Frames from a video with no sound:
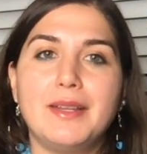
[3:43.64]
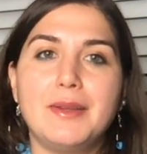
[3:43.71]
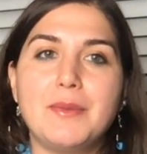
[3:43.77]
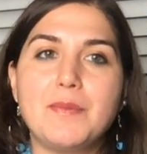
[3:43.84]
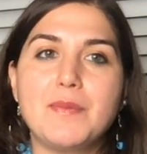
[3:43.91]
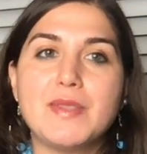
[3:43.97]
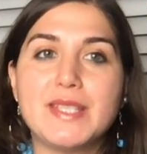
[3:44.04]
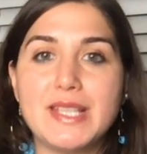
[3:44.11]

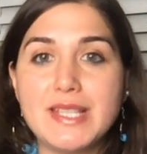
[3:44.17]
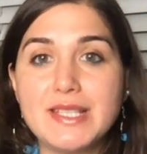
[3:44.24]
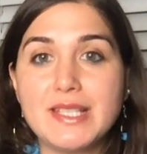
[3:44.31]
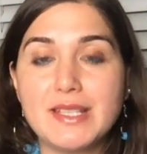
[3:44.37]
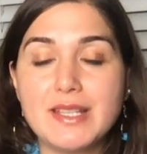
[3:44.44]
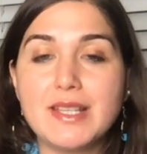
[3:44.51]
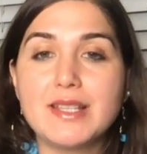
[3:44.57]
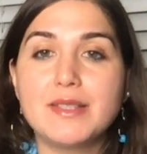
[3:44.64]
Since
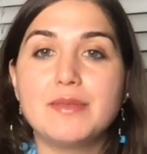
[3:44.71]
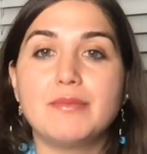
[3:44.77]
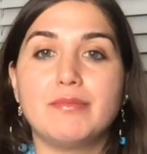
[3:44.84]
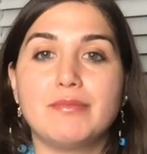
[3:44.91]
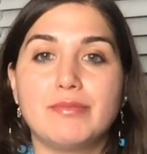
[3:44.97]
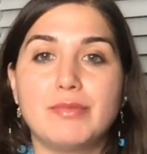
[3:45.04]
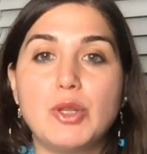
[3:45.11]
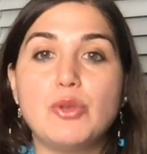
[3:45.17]
it is
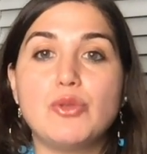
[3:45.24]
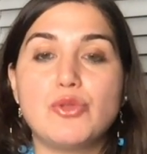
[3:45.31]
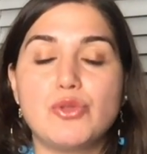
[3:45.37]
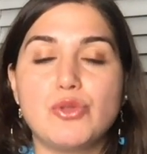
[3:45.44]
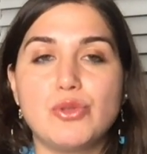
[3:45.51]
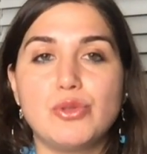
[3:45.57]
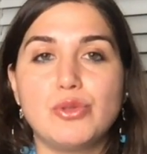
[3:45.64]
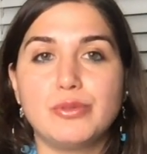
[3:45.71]
due
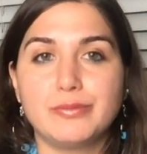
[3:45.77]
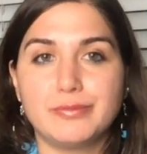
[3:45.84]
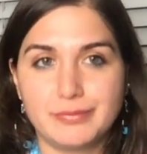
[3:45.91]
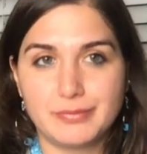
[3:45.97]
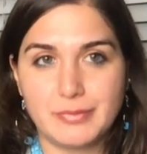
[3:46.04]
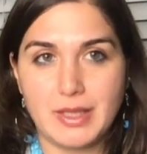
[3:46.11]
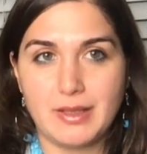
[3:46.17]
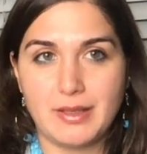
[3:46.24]
to
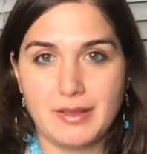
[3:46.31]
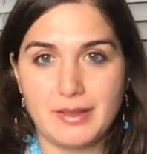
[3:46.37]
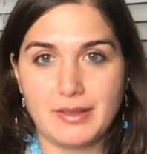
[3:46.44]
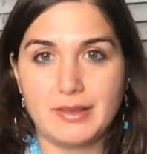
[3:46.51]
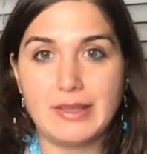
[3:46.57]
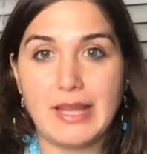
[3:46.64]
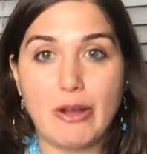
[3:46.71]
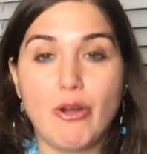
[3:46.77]
the
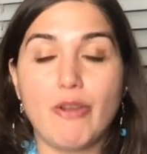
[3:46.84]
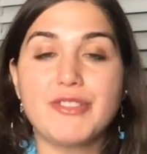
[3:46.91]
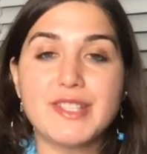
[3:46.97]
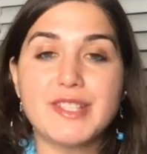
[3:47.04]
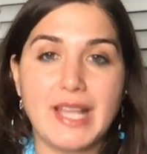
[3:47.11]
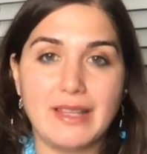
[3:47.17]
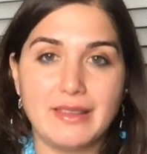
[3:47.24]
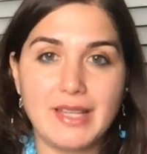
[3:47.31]
lack of
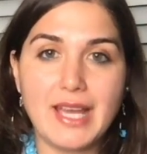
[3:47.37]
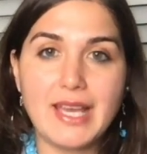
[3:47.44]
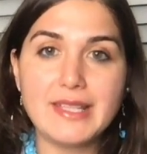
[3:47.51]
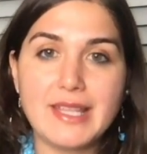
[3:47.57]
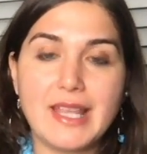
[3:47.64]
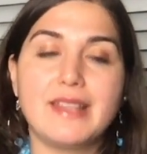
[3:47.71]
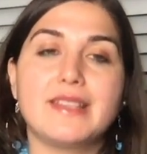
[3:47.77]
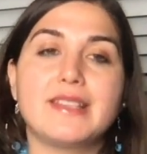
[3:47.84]
sunlight,
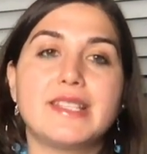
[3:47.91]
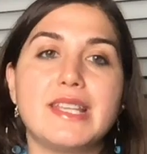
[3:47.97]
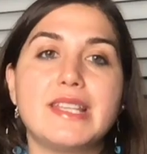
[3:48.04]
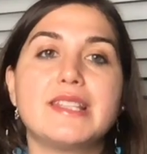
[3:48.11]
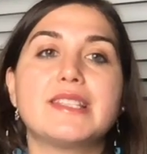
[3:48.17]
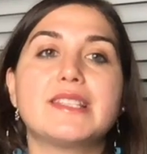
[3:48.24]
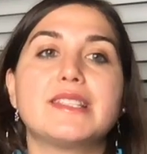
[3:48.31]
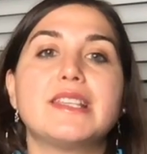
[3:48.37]
and
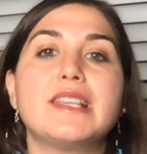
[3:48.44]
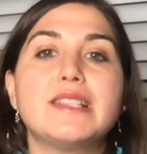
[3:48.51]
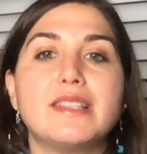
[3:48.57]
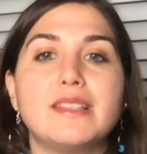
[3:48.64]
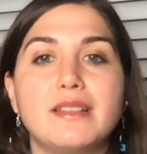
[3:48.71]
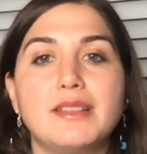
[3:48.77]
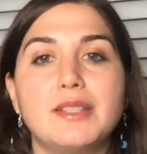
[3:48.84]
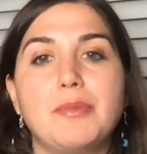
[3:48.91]
since
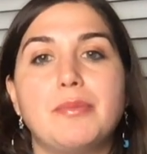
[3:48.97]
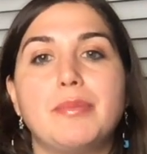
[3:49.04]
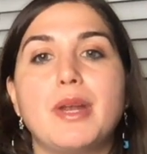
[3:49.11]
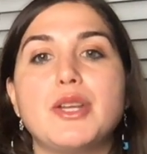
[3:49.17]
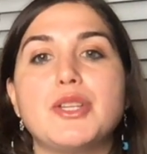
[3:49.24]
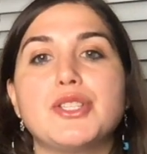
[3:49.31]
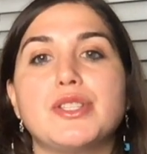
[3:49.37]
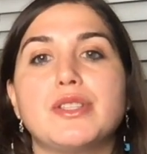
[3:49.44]
seasonal
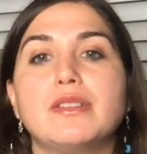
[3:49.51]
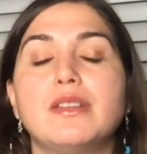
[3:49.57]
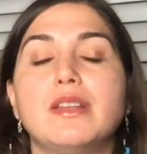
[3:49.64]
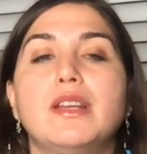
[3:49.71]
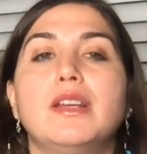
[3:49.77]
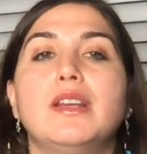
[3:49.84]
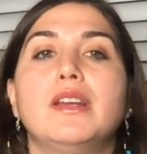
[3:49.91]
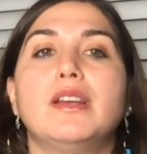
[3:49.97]
depression
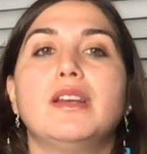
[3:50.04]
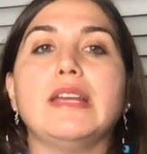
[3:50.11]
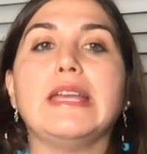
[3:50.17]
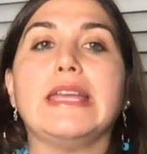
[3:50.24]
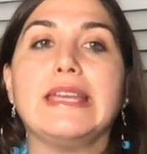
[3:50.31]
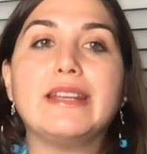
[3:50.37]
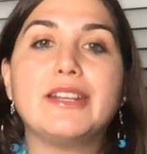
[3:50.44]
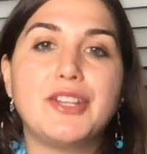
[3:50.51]

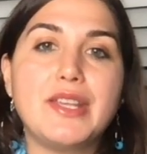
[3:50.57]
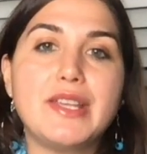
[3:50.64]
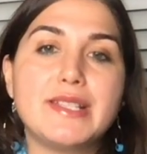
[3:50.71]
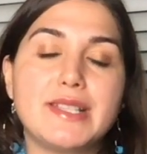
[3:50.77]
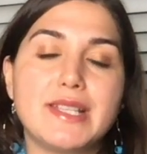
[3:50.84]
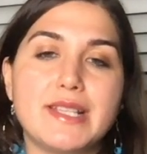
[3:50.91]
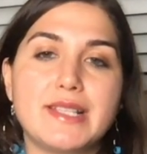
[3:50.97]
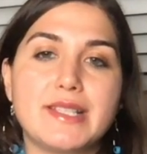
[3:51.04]

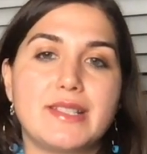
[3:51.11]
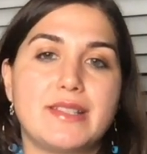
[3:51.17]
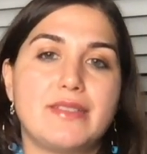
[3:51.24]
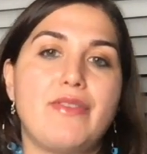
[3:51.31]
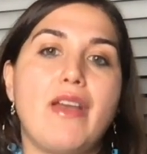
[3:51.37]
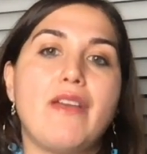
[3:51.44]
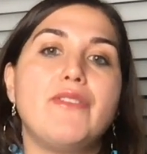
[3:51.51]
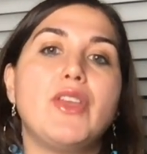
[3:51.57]
increases
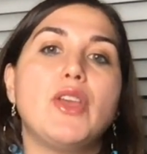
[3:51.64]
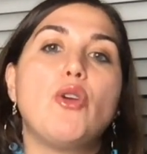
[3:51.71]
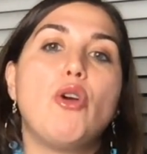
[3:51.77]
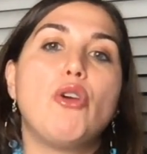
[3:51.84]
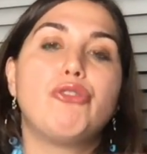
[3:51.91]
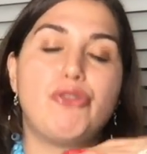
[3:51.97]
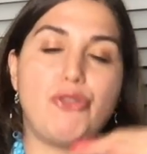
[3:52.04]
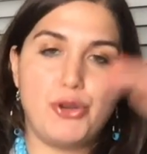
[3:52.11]
when we
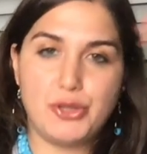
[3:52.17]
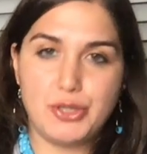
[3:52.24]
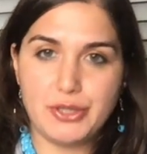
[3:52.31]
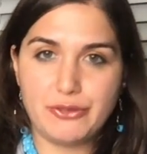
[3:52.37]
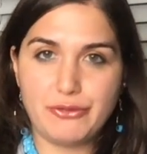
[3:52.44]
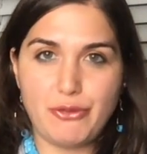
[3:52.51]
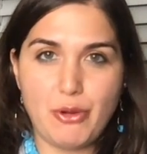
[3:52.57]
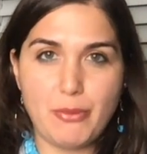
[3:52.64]
go further
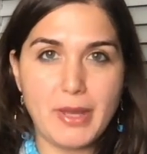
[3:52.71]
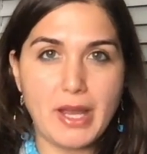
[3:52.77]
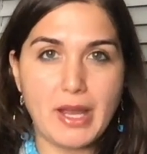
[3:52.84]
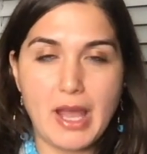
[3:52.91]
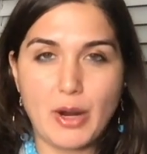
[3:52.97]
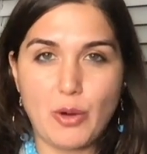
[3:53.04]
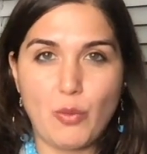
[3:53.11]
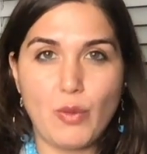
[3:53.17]
from
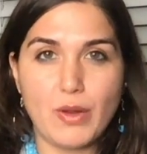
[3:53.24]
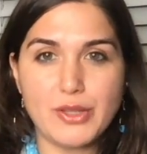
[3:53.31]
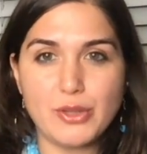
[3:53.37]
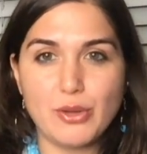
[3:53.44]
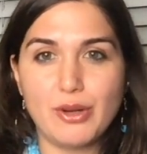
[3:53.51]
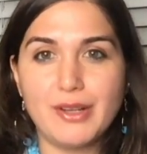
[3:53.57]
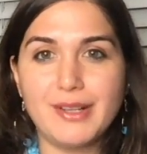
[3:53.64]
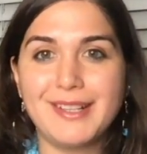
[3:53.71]
equator,